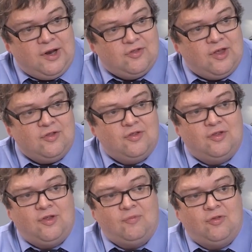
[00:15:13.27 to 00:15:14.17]

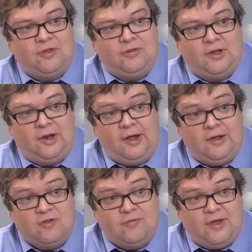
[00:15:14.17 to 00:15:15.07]
It's up to the
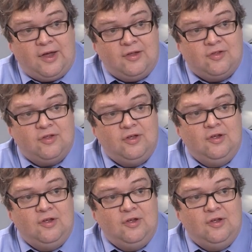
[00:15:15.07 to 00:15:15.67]
clients of theirs